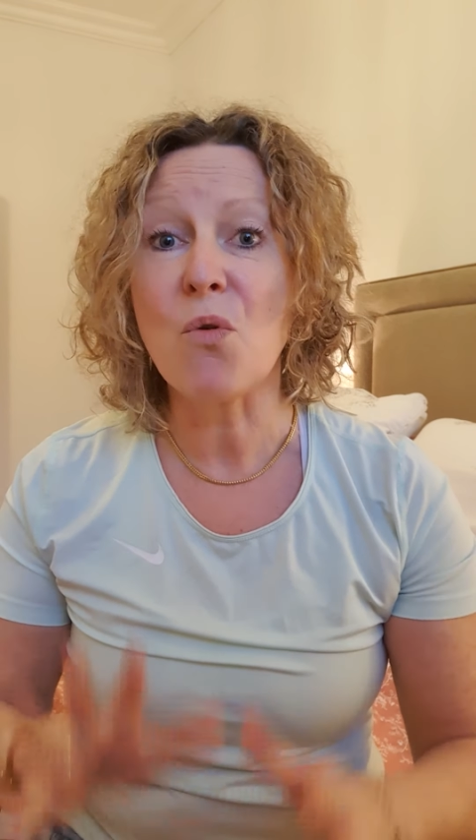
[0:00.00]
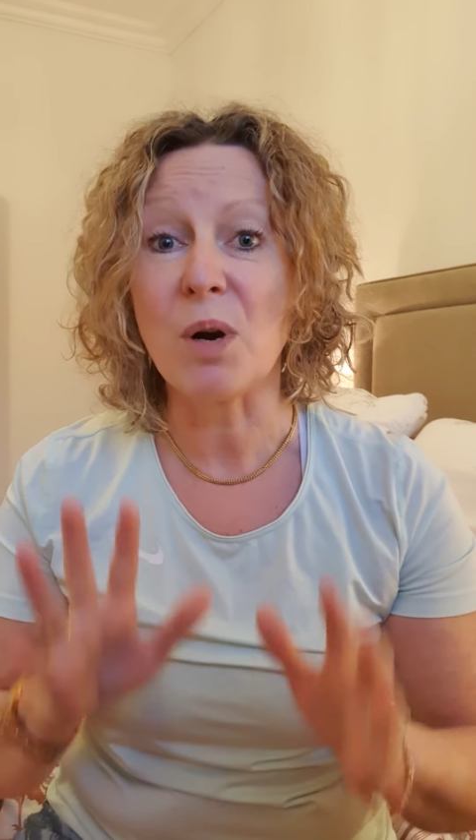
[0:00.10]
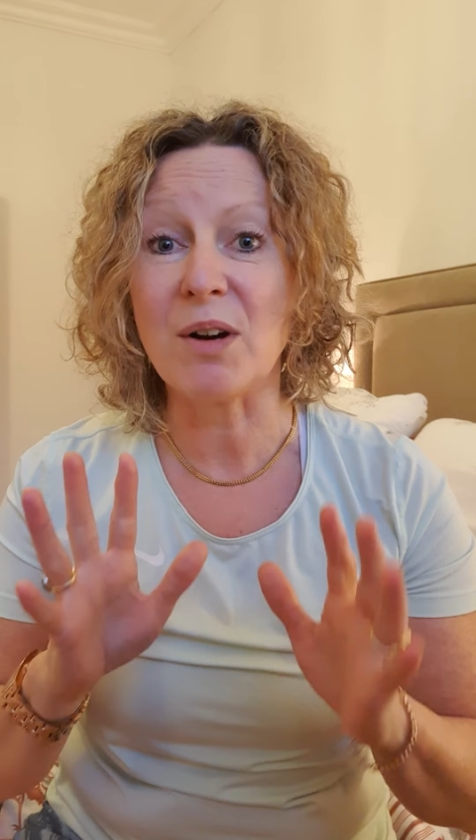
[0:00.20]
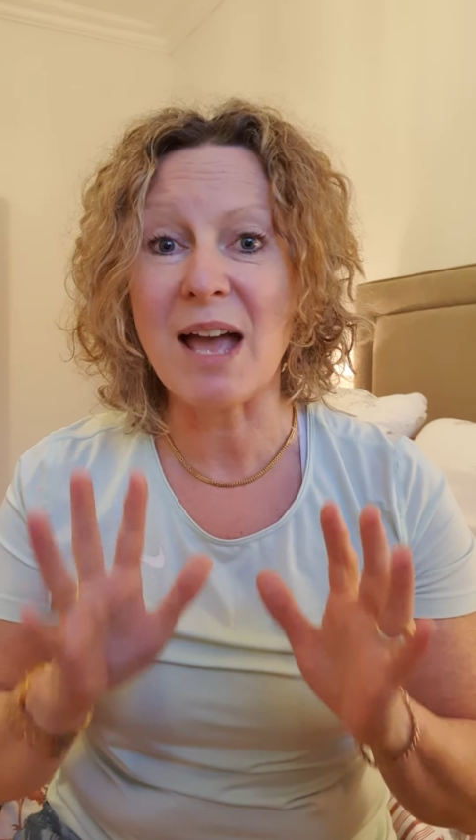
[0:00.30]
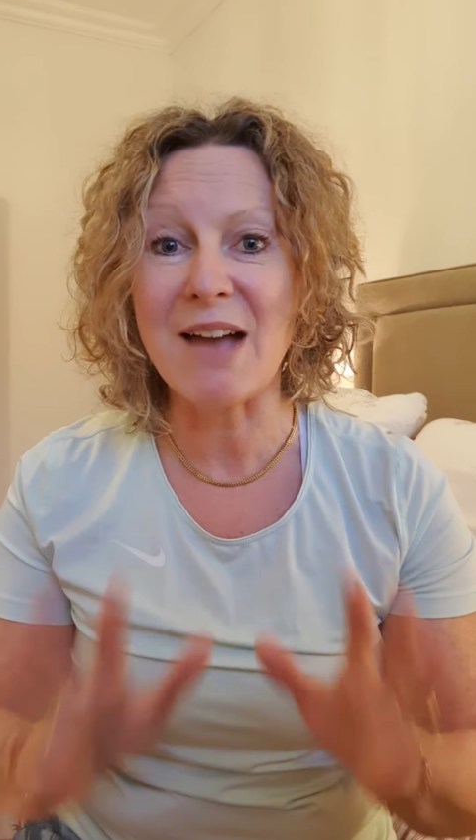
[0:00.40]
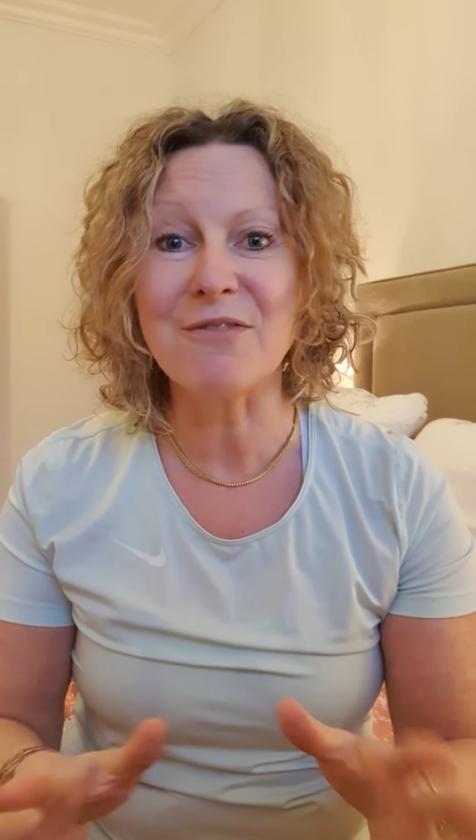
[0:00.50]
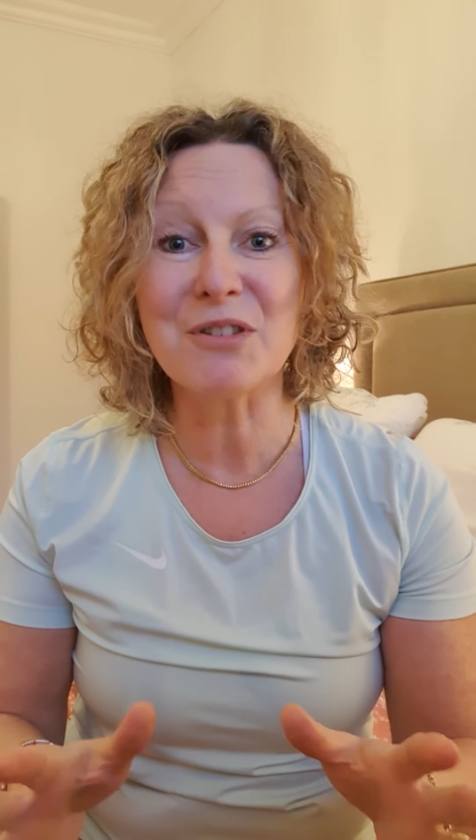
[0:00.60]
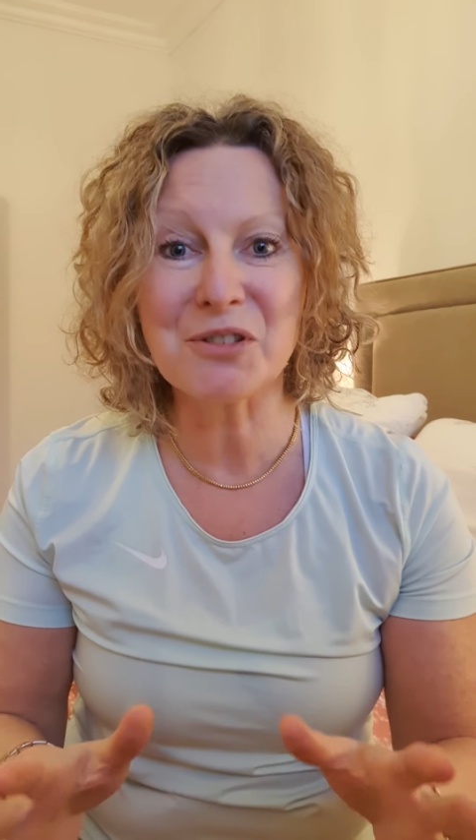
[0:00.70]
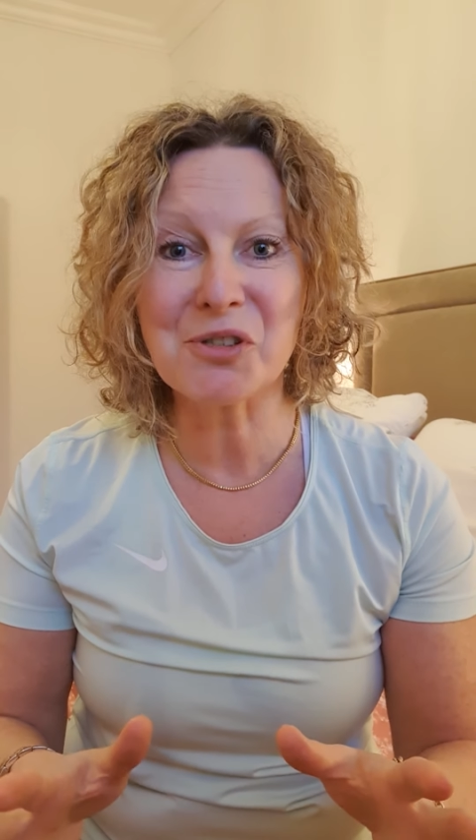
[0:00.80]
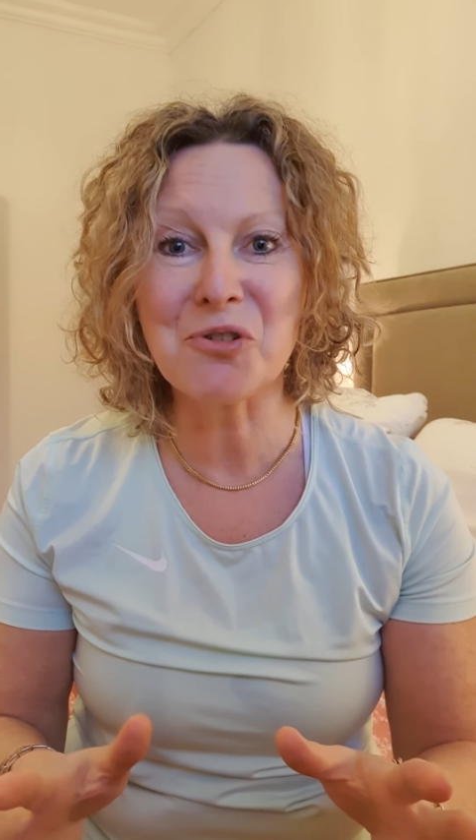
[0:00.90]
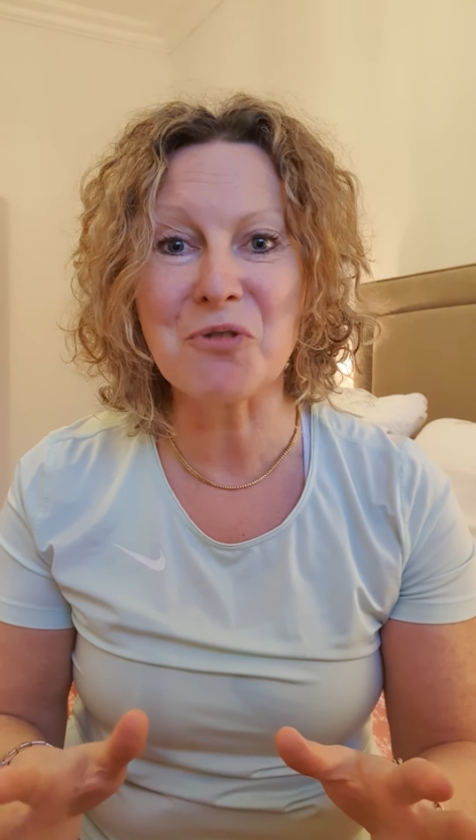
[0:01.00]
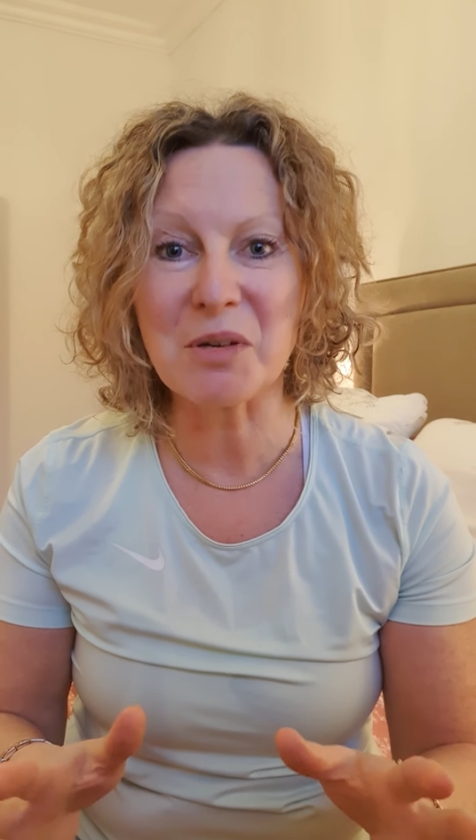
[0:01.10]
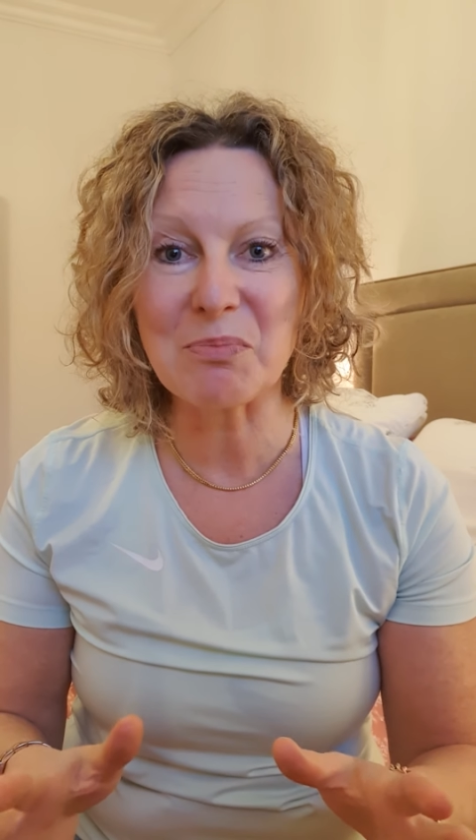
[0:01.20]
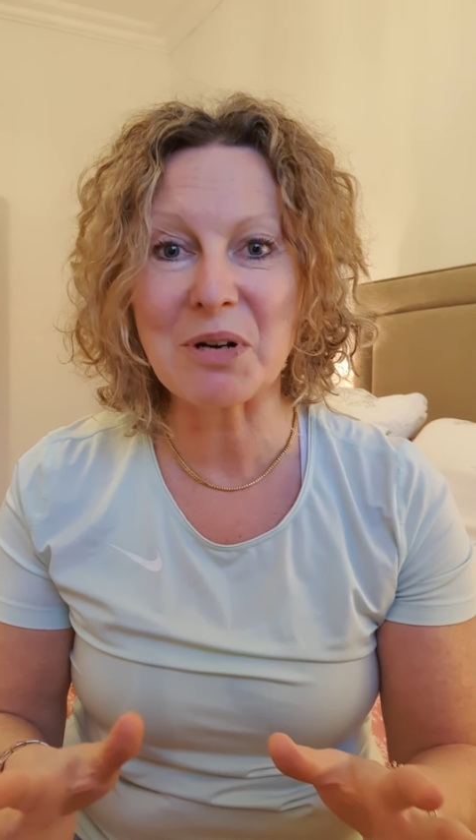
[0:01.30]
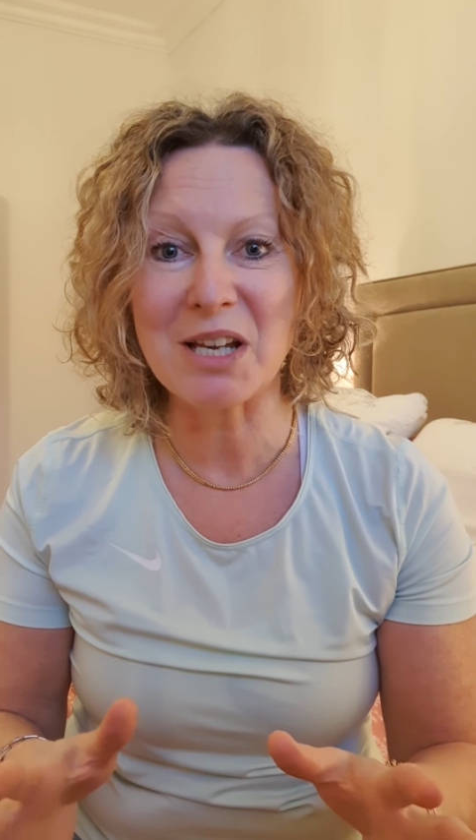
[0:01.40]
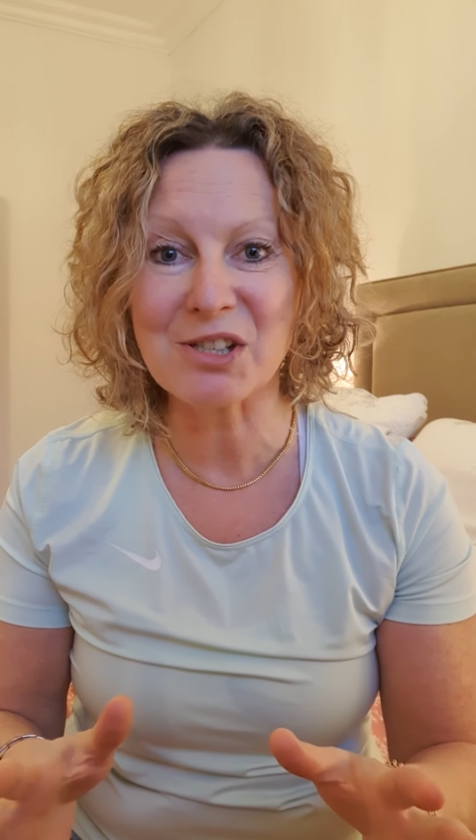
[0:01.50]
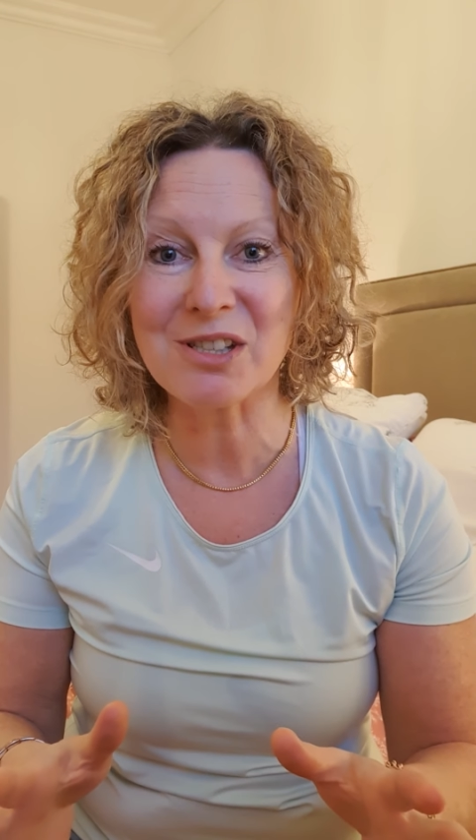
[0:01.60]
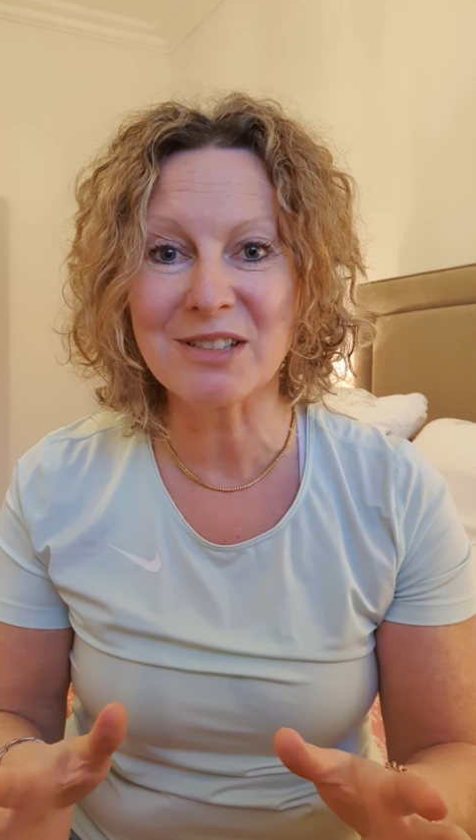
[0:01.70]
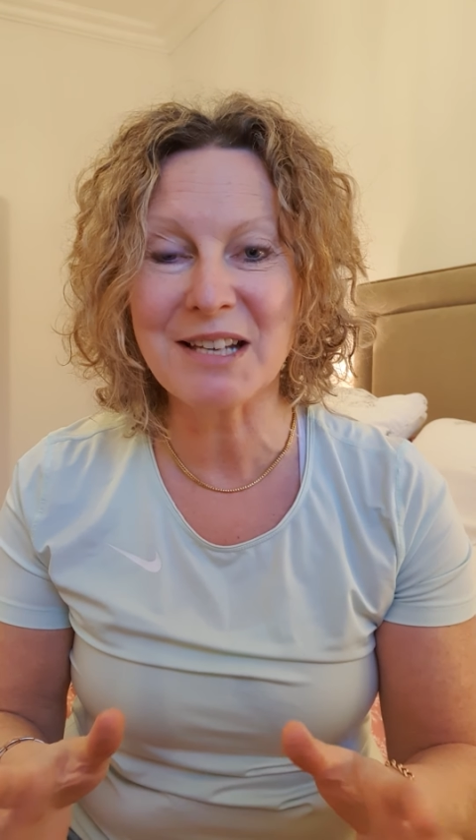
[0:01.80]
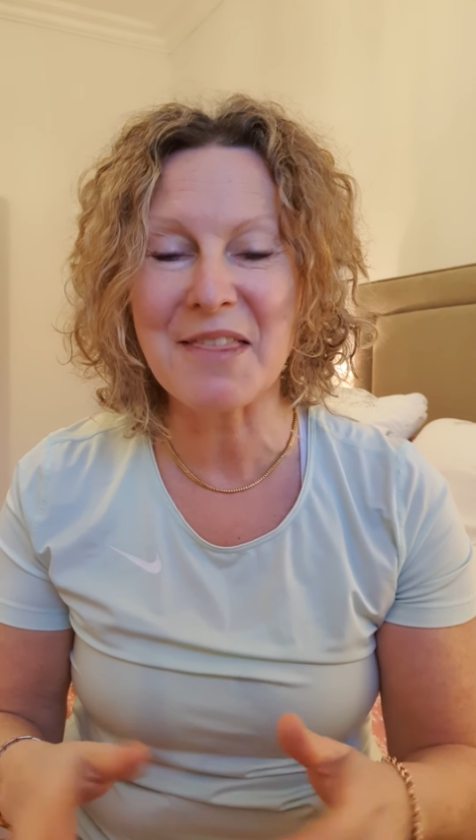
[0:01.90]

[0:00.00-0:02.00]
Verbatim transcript: Wherever there's no compression,